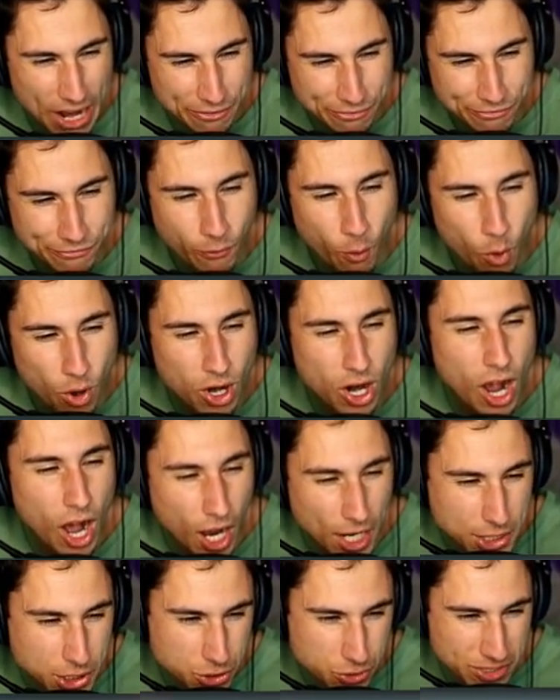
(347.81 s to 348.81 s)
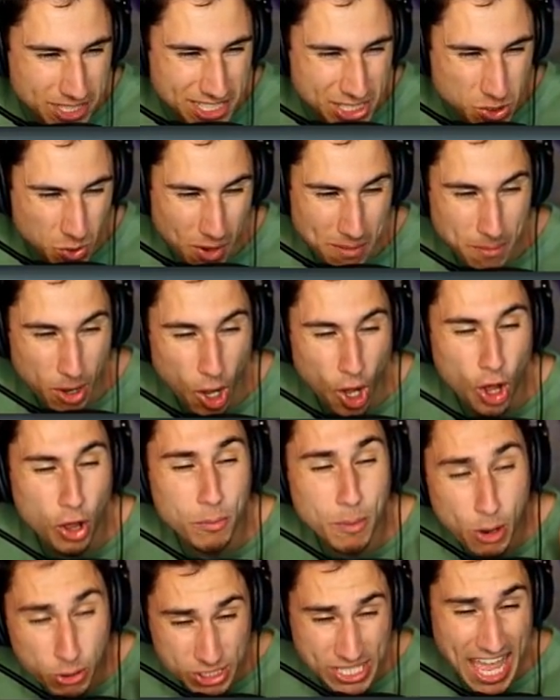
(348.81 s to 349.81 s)
at 400, so I'm
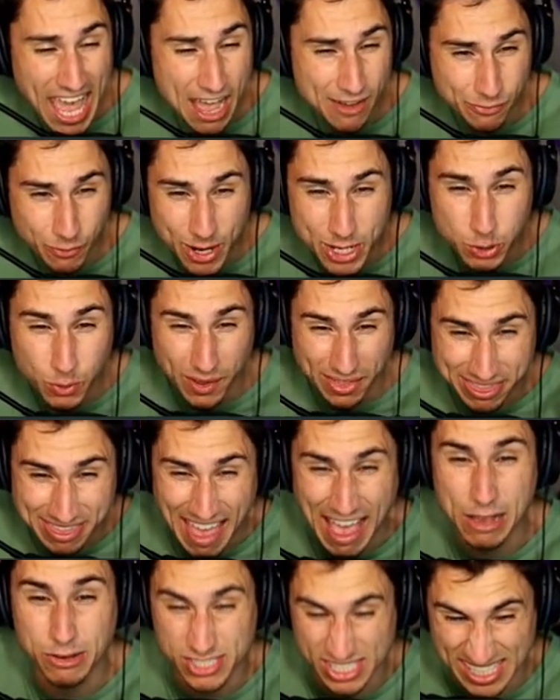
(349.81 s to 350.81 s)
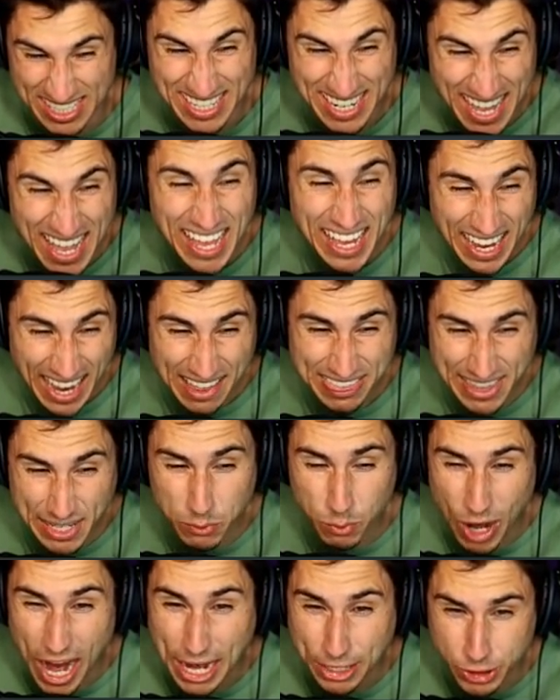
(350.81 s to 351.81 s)
almost halfway to a 1,000. I think
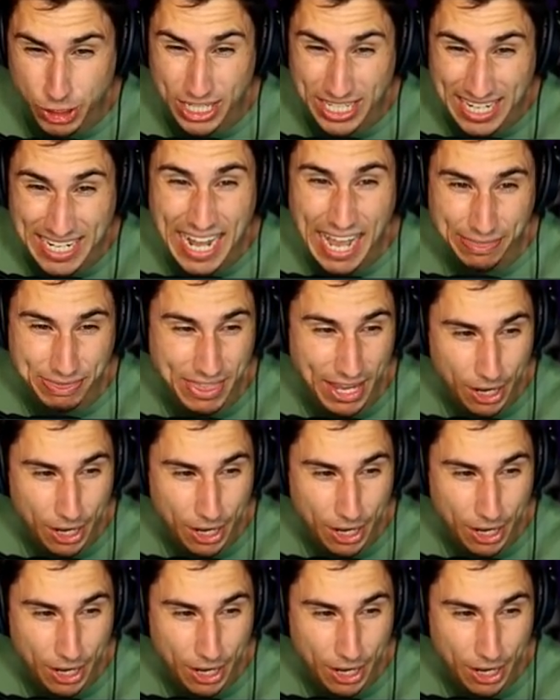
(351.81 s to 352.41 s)
we're actually going to get